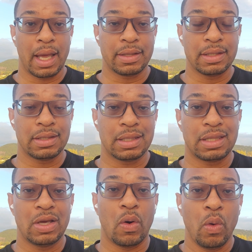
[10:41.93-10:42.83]
I think that
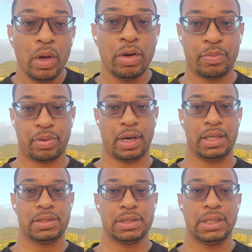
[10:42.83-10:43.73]
the oil
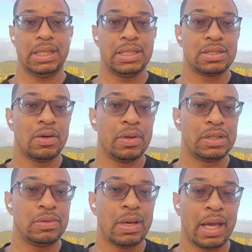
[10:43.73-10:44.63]
price is
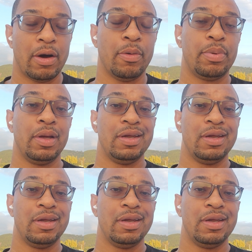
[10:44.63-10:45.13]
going to help